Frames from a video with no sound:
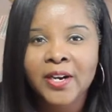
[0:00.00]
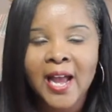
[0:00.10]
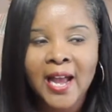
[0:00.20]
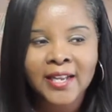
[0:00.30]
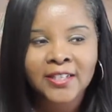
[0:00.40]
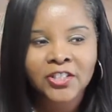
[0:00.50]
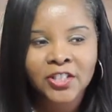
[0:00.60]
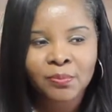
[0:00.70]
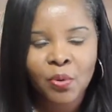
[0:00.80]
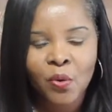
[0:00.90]
God,
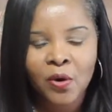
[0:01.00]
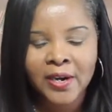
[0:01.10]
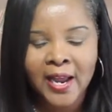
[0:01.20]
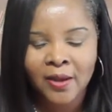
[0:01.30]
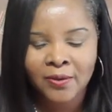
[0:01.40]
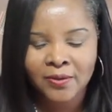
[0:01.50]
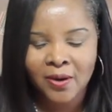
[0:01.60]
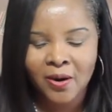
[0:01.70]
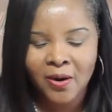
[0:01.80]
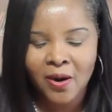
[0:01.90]
she poured out
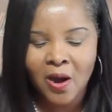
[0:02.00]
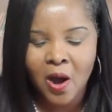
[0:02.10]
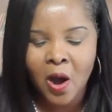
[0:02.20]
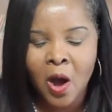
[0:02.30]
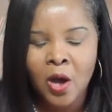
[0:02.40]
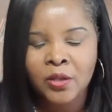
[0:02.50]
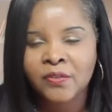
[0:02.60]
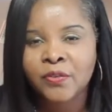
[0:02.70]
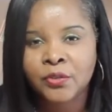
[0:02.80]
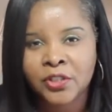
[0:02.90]
all
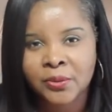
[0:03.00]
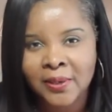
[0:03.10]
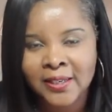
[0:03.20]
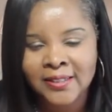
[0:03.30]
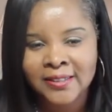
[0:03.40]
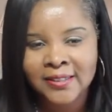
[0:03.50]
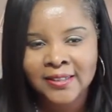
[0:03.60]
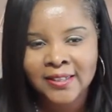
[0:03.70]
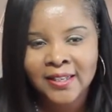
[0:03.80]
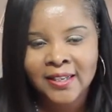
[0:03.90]
of who she was.
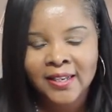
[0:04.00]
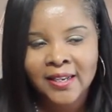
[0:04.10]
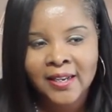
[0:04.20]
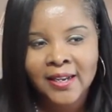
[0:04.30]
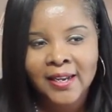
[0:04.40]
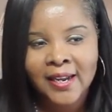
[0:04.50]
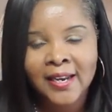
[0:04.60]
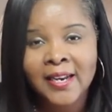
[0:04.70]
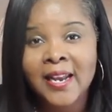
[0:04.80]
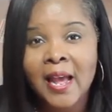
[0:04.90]

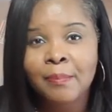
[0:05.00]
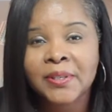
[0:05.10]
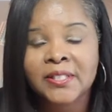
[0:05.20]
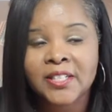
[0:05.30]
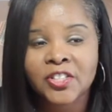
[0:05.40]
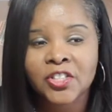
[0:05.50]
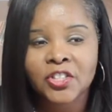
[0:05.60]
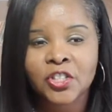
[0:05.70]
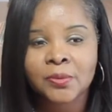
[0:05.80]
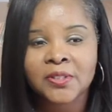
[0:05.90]
And in that
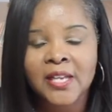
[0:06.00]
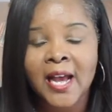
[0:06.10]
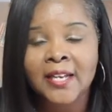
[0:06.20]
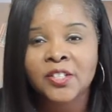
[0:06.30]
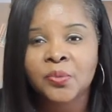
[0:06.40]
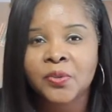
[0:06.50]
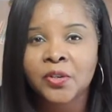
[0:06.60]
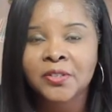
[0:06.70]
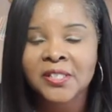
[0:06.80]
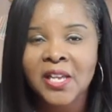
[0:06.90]
position, she was honest with
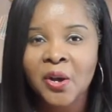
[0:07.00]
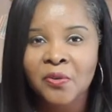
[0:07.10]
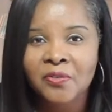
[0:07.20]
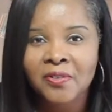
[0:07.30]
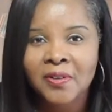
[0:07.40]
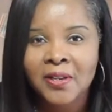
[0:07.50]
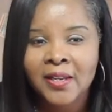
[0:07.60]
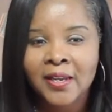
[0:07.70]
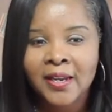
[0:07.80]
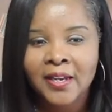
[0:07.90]
herself
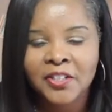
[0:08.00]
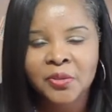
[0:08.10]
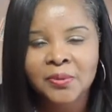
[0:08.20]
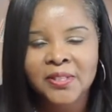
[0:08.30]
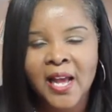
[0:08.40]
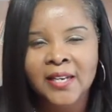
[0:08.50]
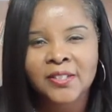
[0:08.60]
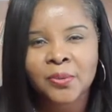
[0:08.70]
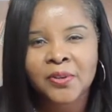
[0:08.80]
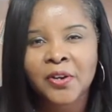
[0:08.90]
and she was
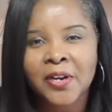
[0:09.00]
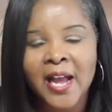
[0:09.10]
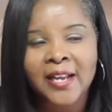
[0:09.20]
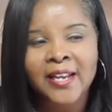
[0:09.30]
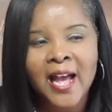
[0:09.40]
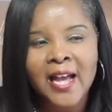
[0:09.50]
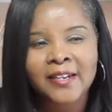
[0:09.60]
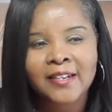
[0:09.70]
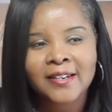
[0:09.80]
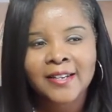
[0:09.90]
honest with her God. God